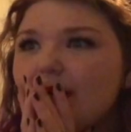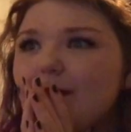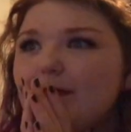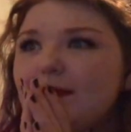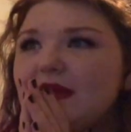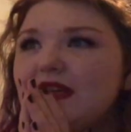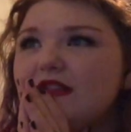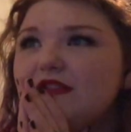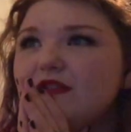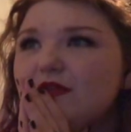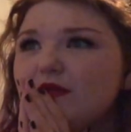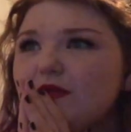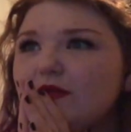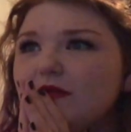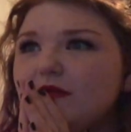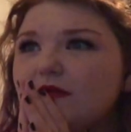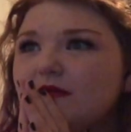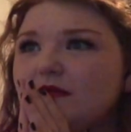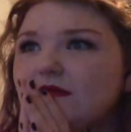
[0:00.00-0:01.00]
Me
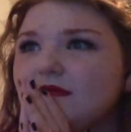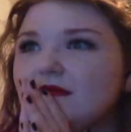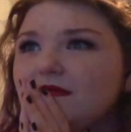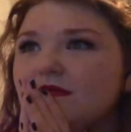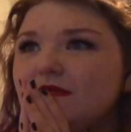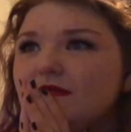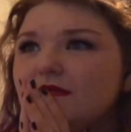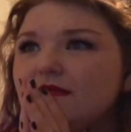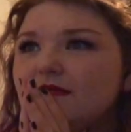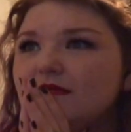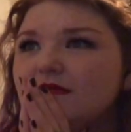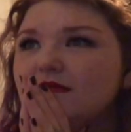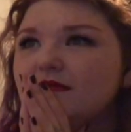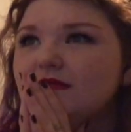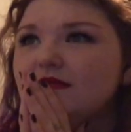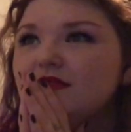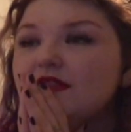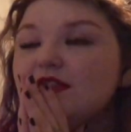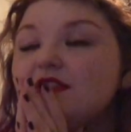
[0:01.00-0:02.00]
too.
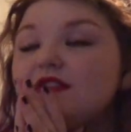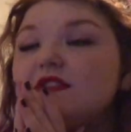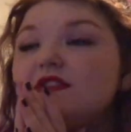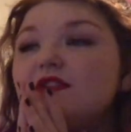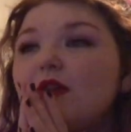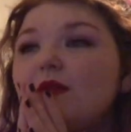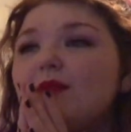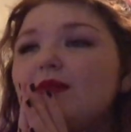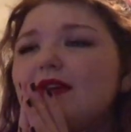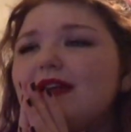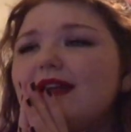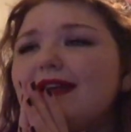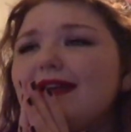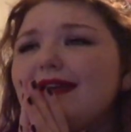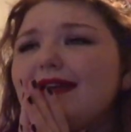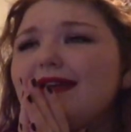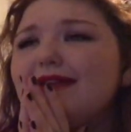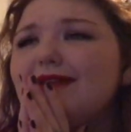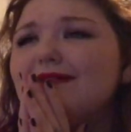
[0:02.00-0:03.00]
She's so
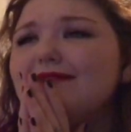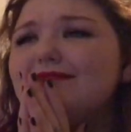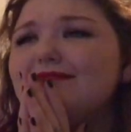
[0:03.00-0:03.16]
pretty.